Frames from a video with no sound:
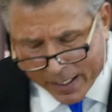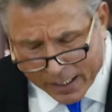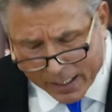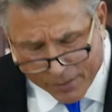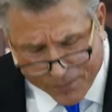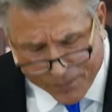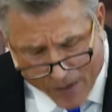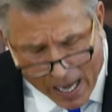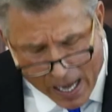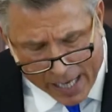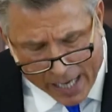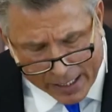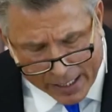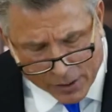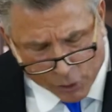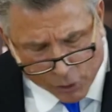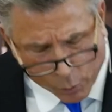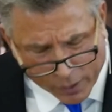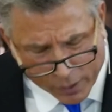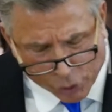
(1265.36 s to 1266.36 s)

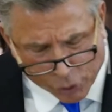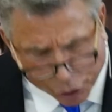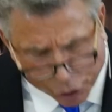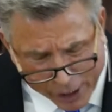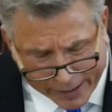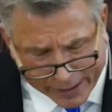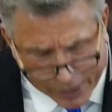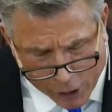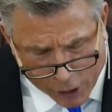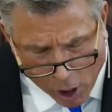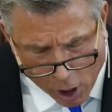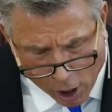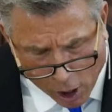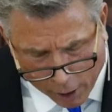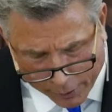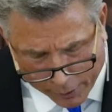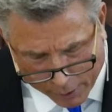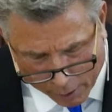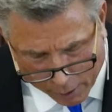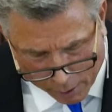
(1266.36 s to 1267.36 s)
confined to a chicken
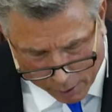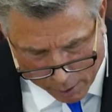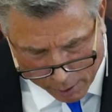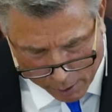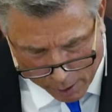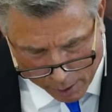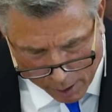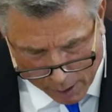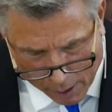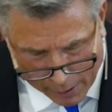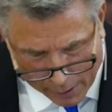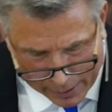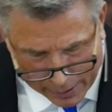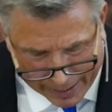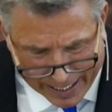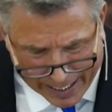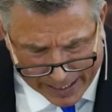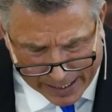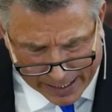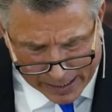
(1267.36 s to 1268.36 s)
yard,
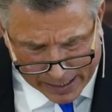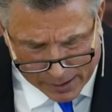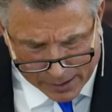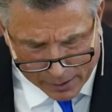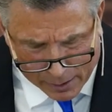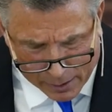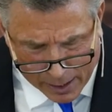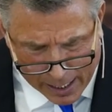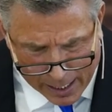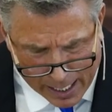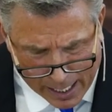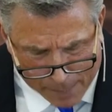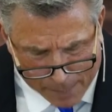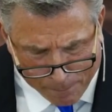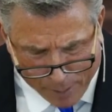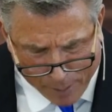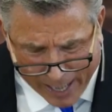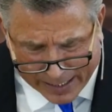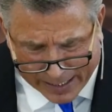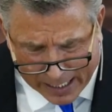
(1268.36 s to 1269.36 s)
eating
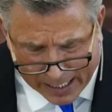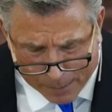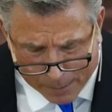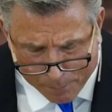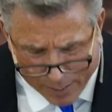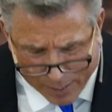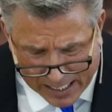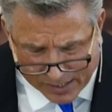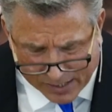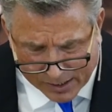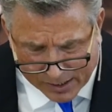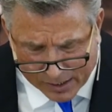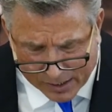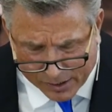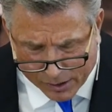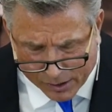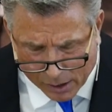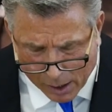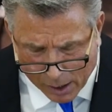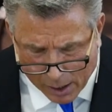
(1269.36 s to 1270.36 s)
and pecking
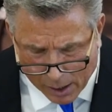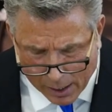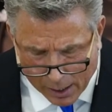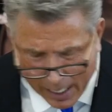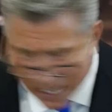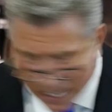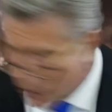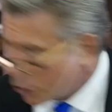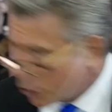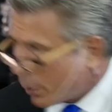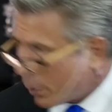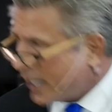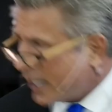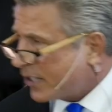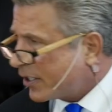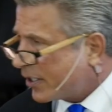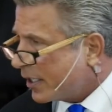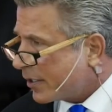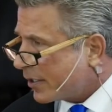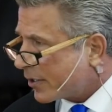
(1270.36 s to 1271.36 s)
pieces and
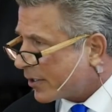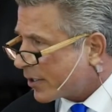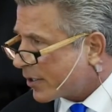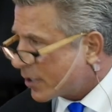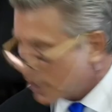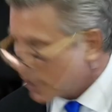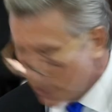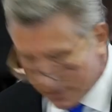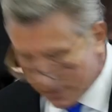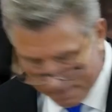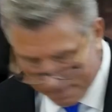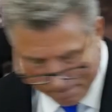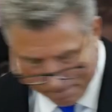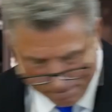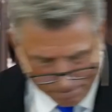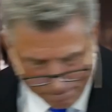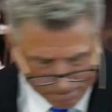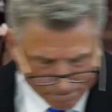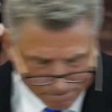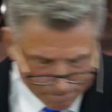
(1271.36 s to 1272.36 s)
traces.
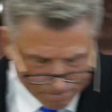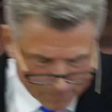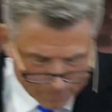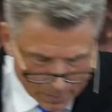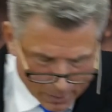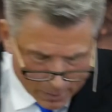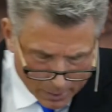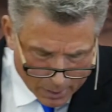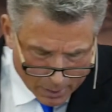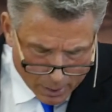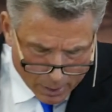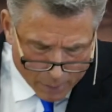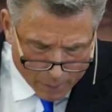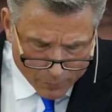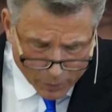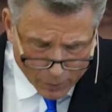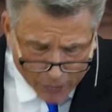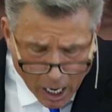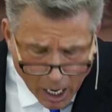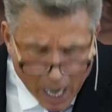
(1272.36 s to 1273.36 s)

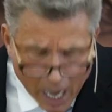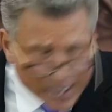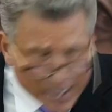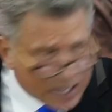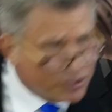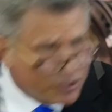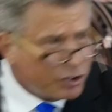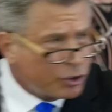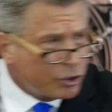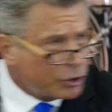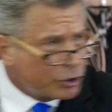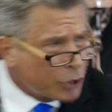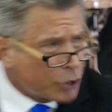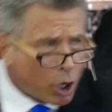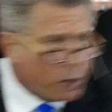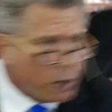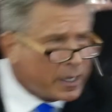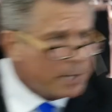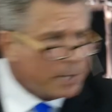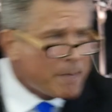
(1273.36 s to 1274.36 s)
For God is
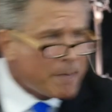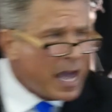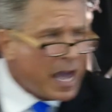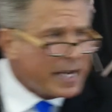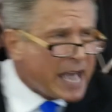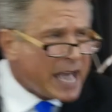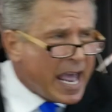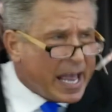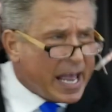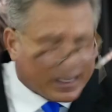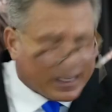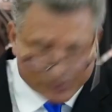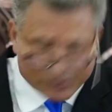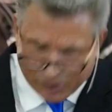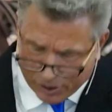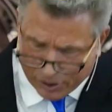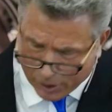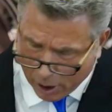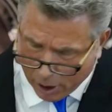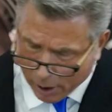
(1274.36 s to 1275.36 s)
stirring my
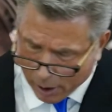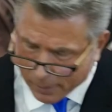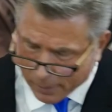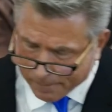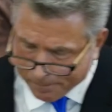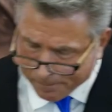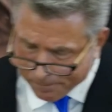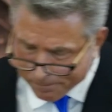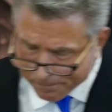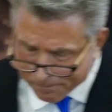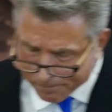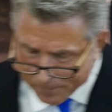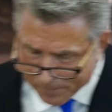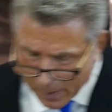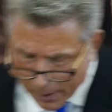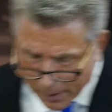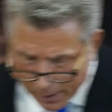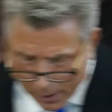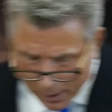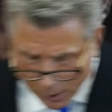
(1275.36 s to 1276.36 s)
nest,
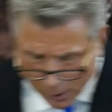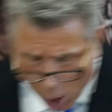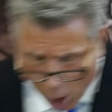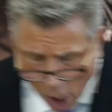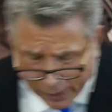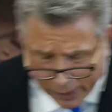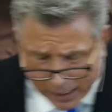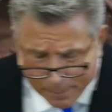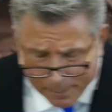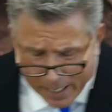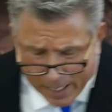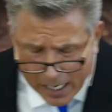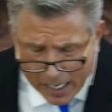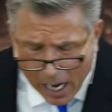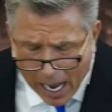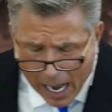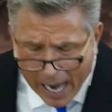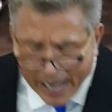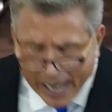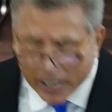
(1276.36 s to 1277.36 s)
calling me
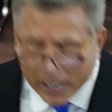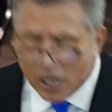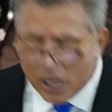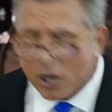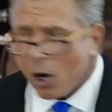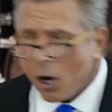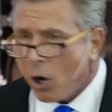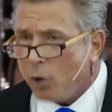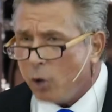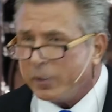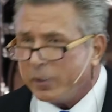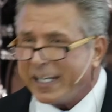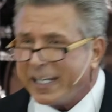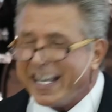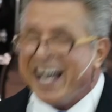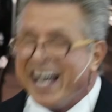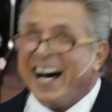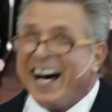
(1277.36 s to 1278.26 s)
higher only